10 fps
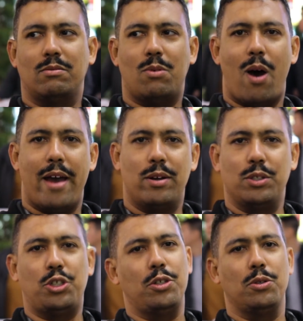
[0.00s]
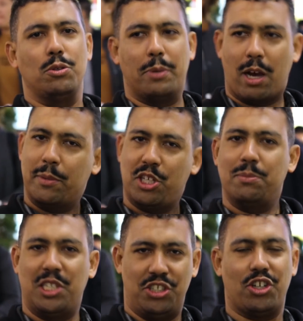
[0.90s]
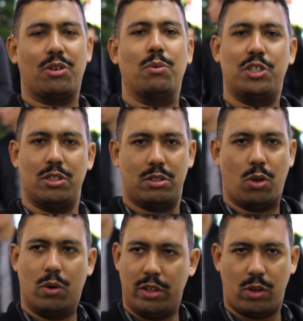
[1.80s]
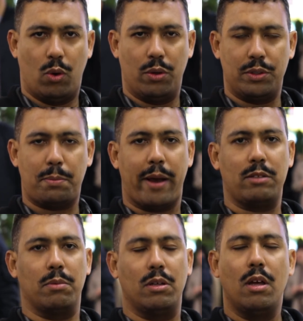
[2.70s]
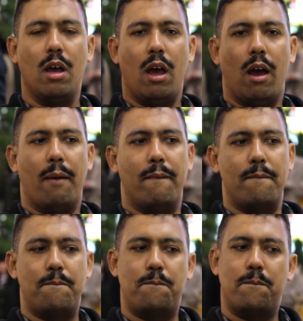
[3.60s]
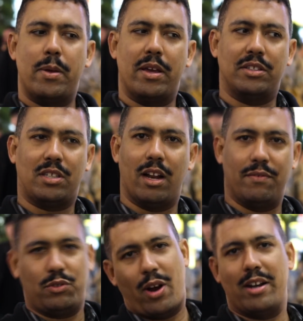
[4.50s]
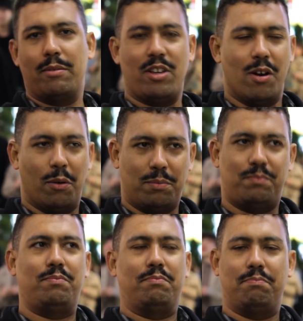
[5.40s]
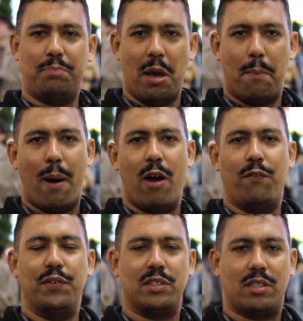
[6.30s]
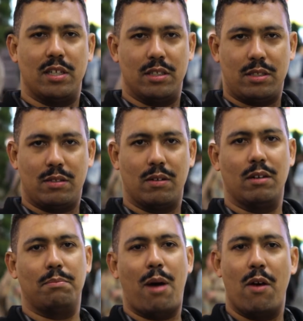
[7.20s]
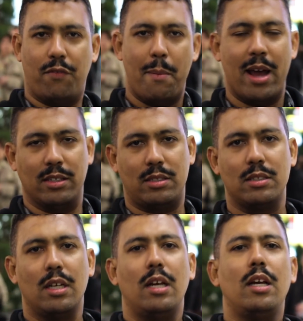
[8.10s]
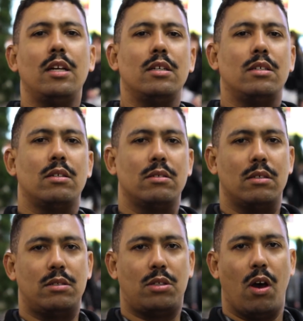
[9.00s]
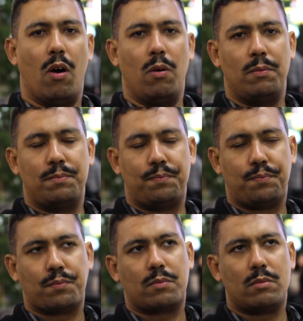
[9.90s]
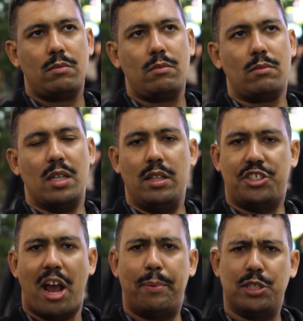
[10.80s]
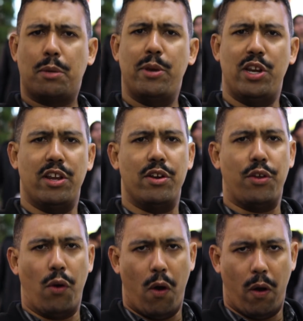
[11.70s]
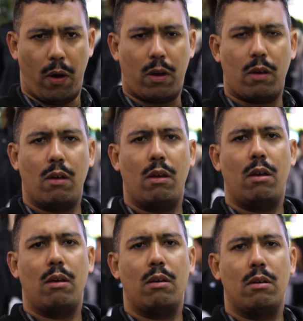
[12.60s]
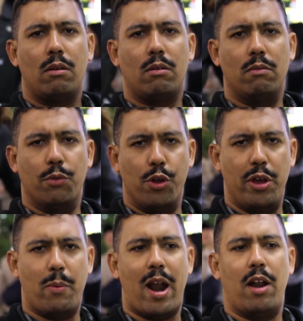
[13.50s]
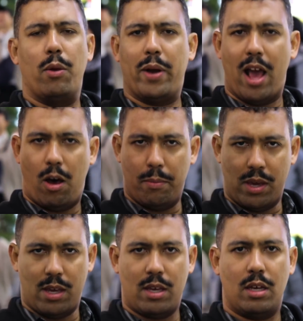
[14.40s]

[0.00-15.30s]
why don't you become a gym teacher, which is totally cool and respectable, instead of trying to, be a biophysicist or bioinformatist. So the Japanese community in New York really went out of the way to help me